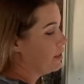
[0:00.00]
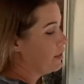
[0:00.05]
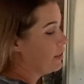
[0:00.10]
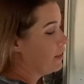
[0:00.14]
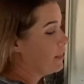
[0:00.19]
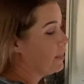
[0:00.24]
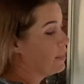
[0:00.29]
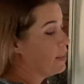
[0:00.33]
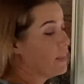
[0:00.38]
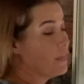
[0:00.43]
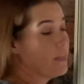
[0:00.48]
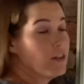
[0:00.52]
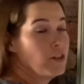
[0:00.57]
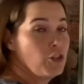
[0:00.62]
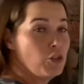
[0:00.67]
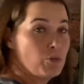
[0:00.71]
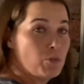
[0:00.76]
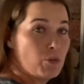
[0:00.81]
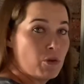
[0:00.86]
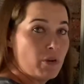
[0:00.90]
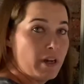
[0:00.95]
than the
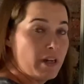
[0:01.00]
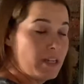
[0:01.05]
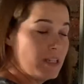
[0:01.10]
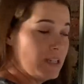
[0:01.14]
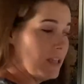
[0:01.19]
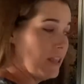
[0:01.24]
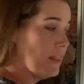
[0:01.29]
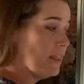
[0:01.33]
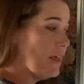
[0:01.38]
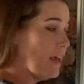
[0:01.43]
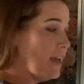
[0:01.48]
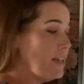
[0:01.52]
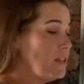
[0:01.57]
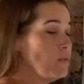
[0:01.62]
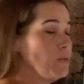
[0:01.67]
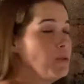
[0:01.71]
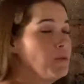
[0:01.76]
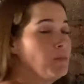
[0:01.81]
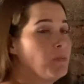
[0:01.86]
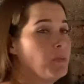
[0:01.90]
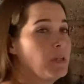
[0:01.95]
numerator. That
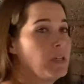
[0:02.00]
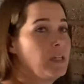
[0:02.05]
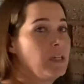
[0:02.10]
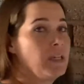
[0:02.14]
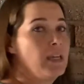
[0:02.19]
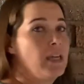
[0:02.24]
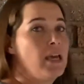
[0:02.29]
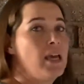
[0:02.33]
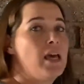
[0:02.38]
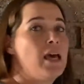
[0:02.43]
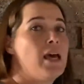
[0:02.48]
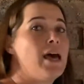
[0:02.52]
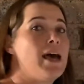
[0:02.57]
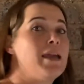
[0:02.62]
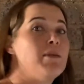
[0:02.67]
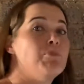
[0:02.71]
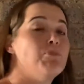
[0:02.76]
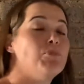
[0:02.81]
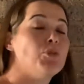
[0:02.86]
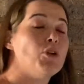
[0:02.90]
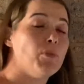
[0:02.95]
would be
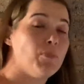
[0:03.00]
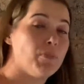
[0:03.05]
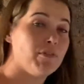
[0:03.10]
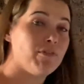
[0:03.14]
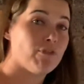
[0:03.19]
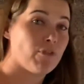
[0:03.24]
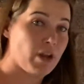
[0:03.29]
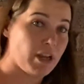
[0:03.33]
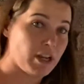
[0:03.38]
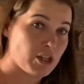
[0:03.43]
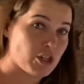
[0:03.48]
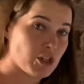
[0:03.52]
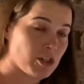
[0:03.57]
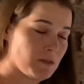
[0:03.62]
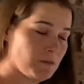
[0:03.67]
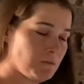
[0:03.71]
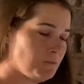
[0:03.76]
a proper fraction.